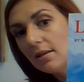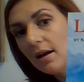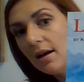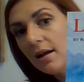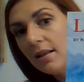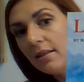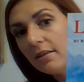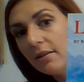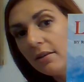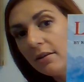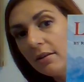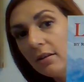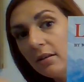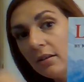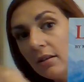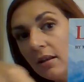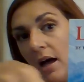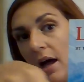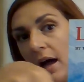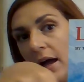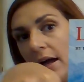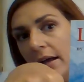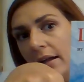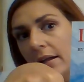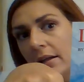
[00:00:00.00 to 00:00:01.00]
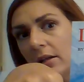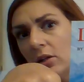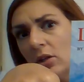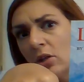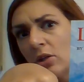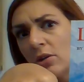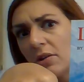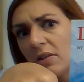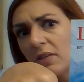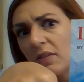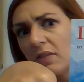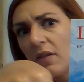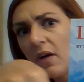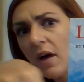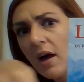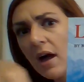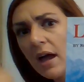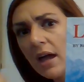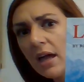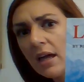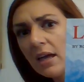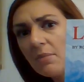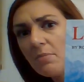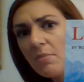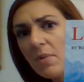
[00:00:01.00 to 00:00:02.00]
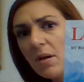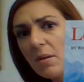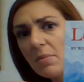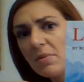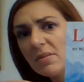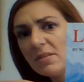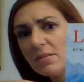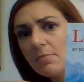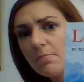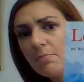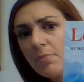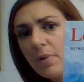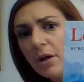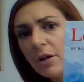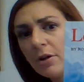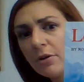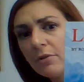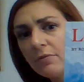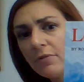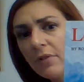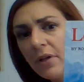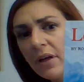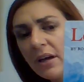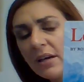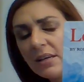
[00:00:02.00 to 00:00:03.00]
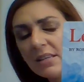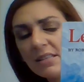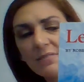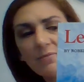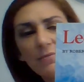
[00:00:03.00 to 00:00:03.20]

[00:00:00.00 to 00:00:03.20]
a little line, it looks like. Maybe some butterflies,